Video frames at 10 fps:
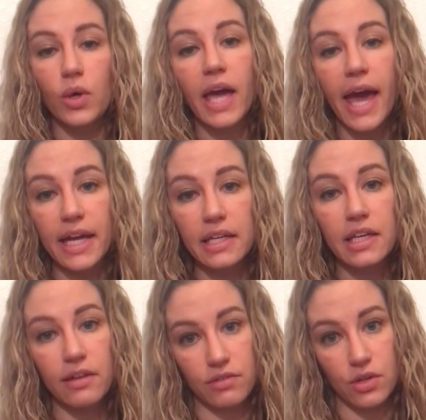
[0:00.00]
can
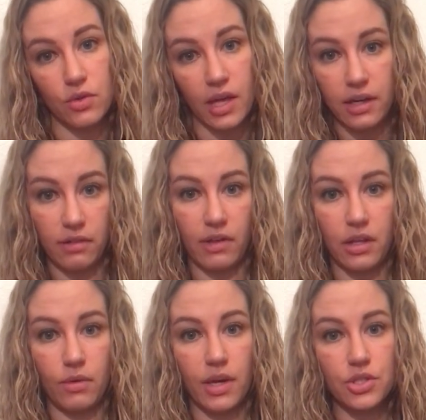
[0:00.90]
give you that
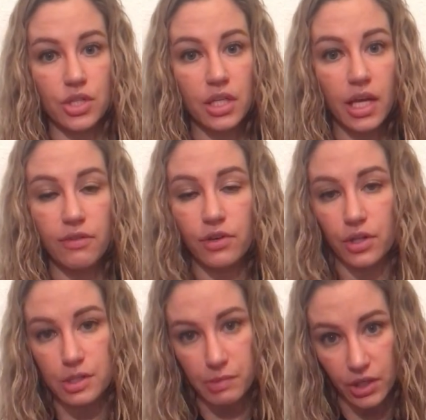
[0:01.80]
evaluation if you're
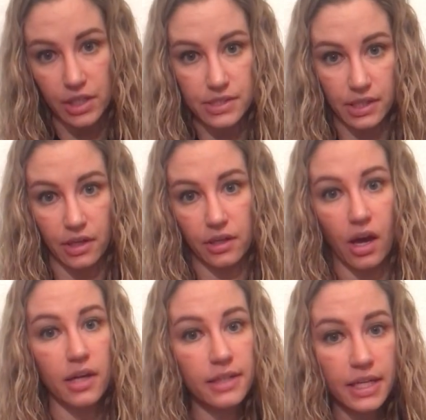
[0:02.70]
experiencing
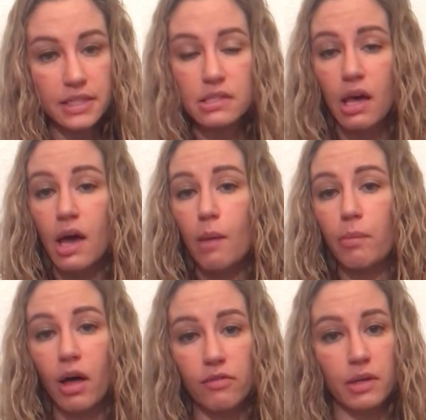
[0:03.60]
incontinence,
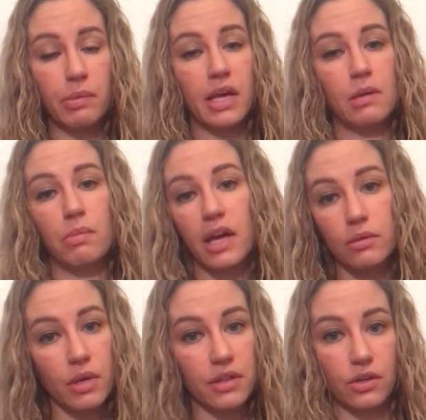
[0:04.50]
pelvic pain,
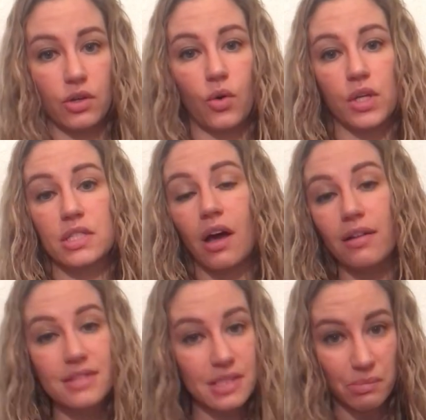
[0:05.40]
pain with intercourse,
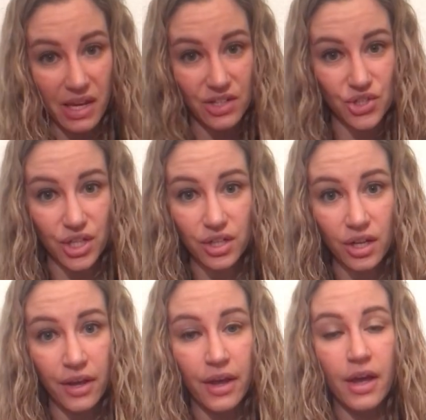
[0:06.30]
constipation,
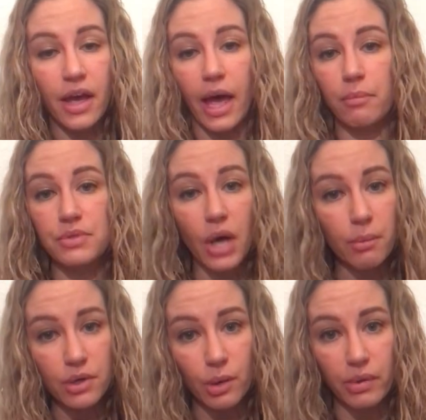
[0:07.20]

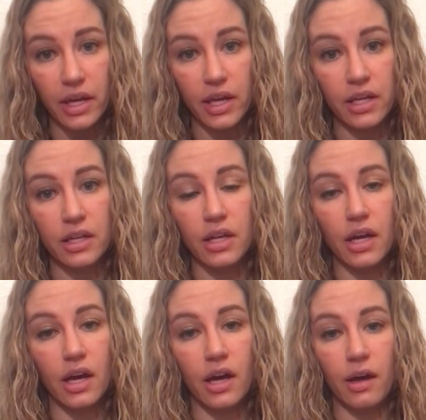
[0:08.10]
abdominal pain,
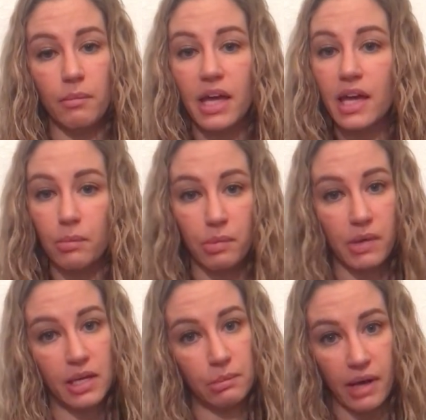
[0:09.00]
hip
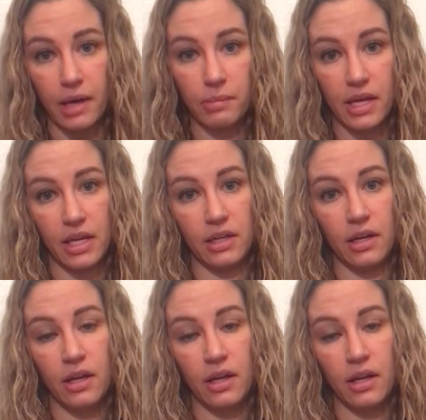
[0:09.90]
pain, back pain,